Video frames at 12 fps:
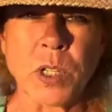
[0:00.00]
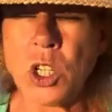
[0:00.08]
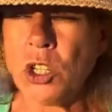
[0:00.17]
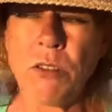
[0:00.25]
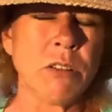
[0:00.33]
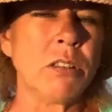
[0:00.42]

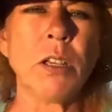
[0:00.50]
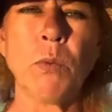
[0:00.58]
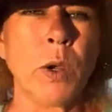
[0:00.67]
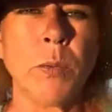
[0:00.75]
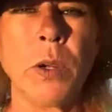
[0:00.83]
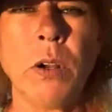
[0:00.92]
Did you think
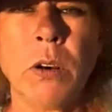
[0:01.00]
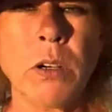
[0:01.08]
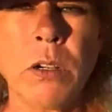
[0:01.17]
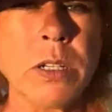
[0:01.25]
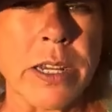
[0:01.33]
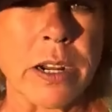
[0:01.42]
we were not
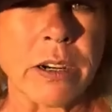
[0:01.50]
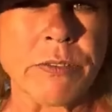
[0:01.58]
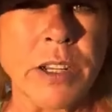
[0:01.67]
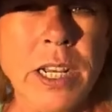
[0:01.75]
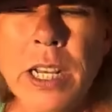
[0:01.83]
good enough?